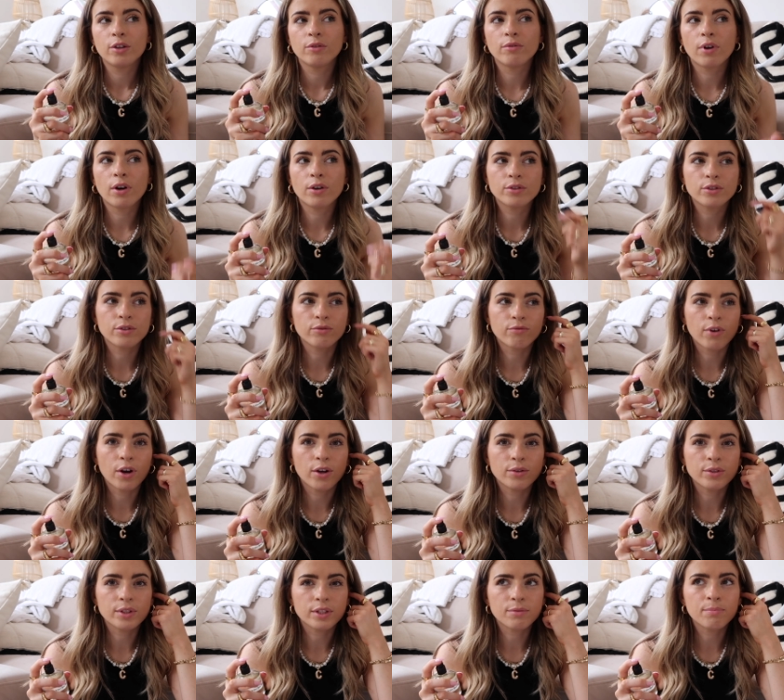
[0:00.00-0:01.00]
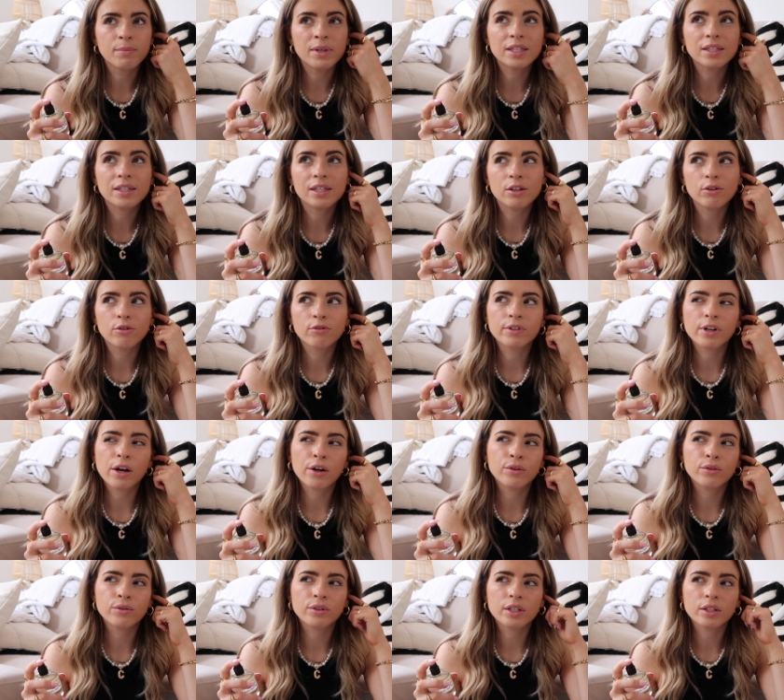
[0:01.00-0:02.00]
Rose and Rose, Miss Dior
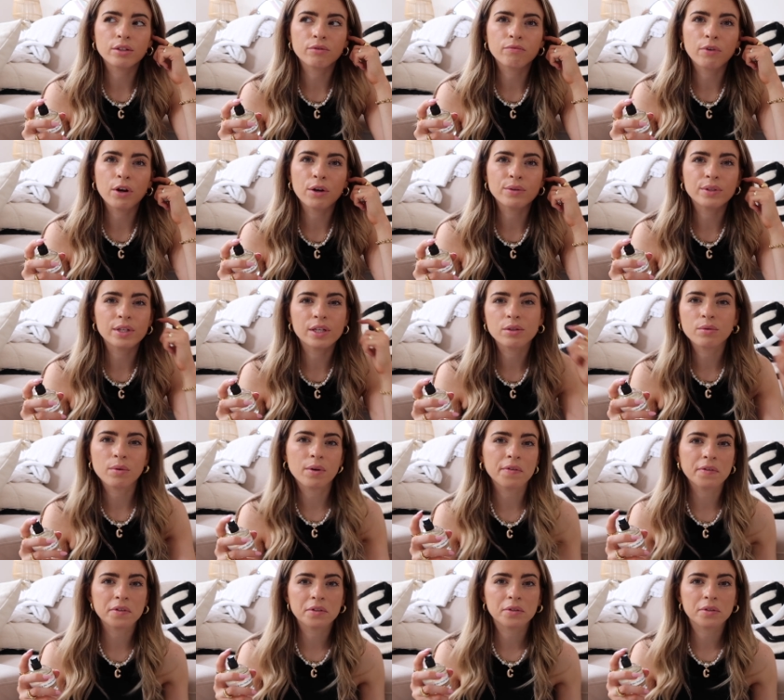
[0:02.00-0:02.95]
Roses and Roses, whatever